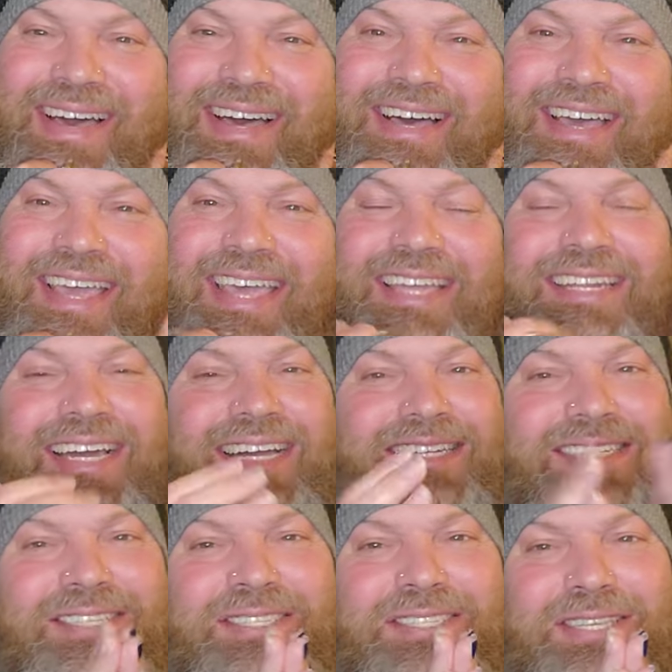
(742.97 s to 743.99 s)
uh, and
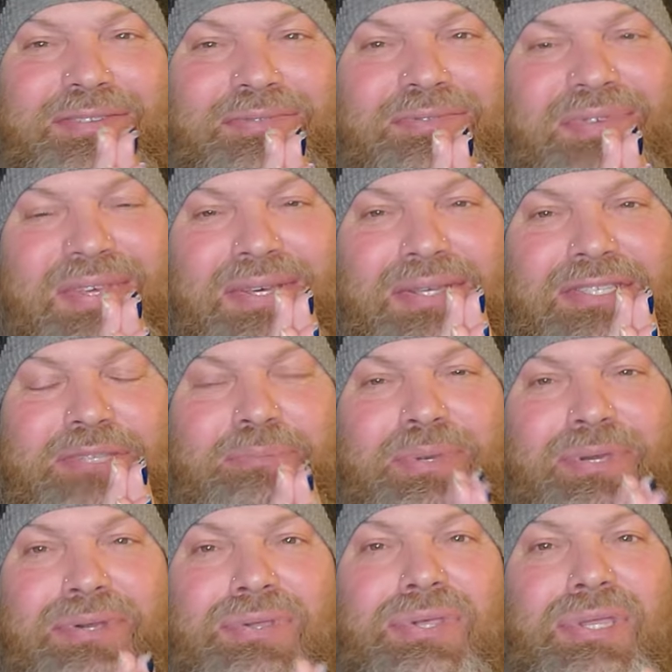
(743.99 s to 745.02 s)
I just didn't feel
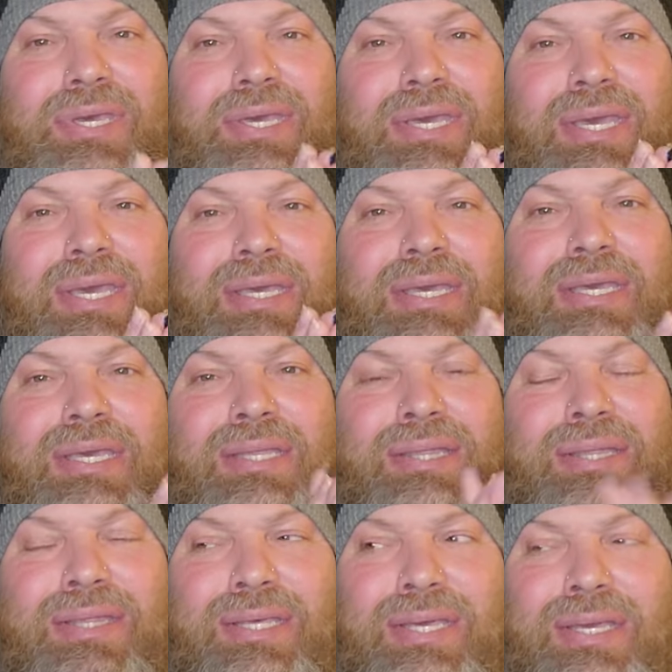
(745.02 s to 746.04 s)
spiritually
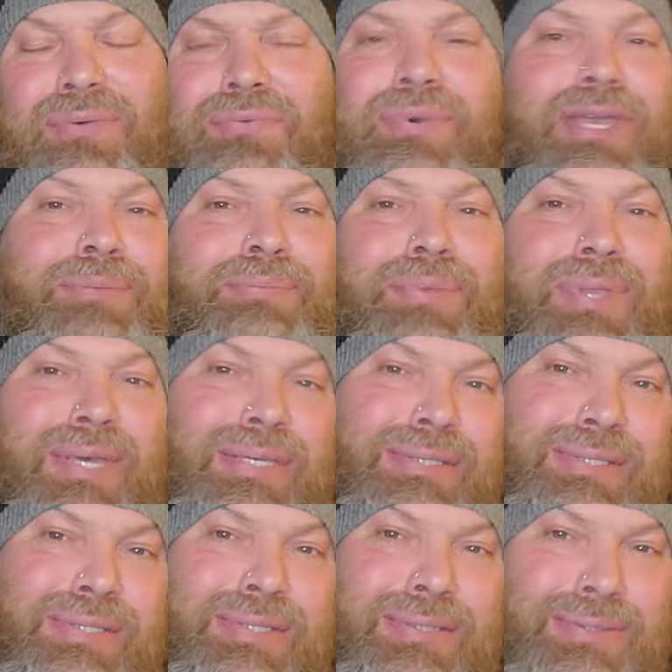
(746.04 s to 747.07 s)
in the right
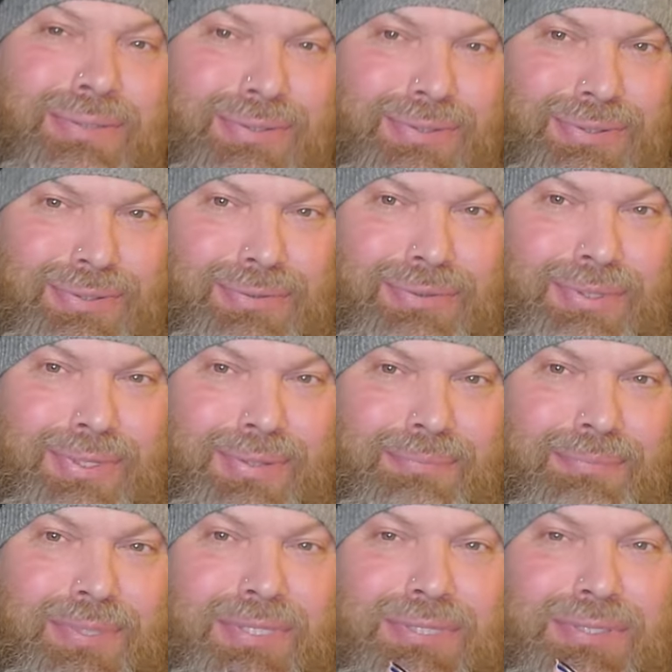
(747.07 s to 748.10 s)
place to
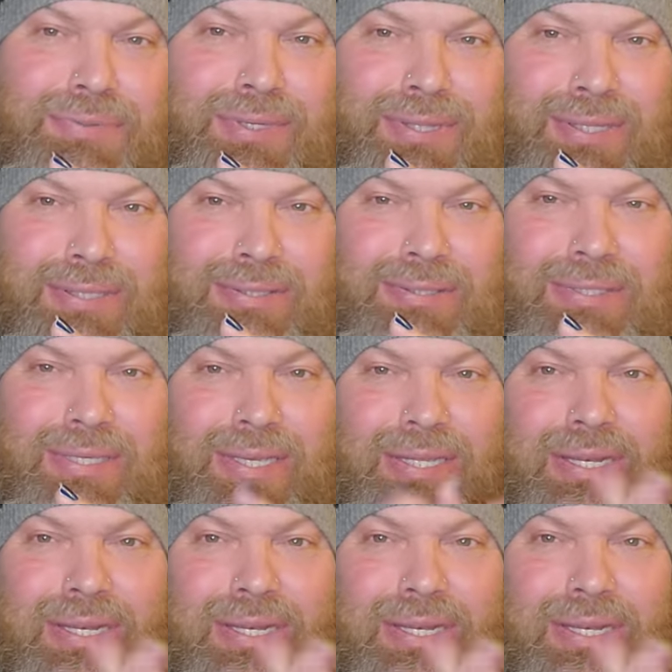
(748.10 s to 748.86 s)
um, be doing this.